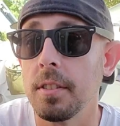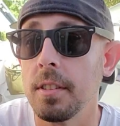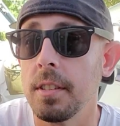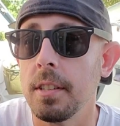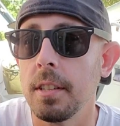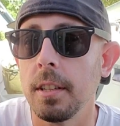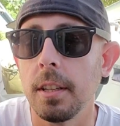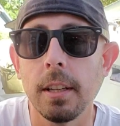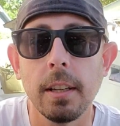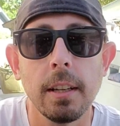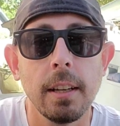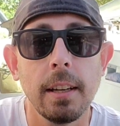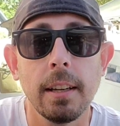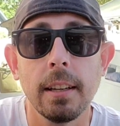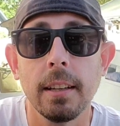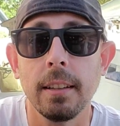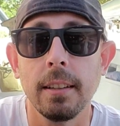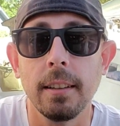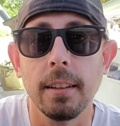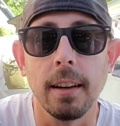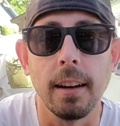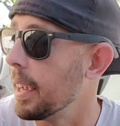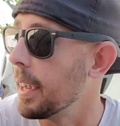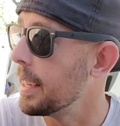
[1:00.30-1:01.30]
thing,
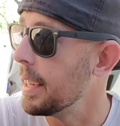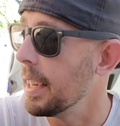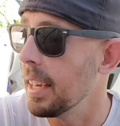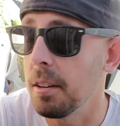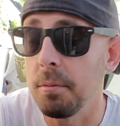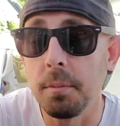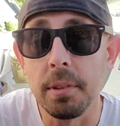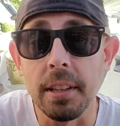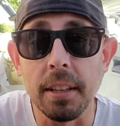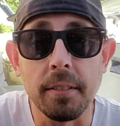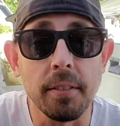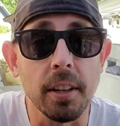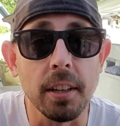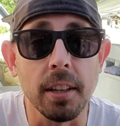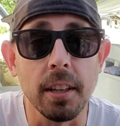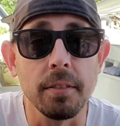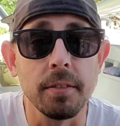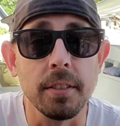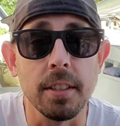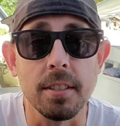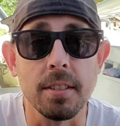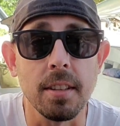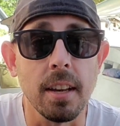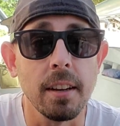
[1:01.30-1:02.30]
and I can't believe I
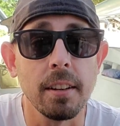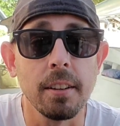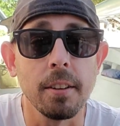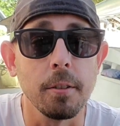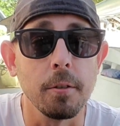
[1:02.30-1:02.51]
left this out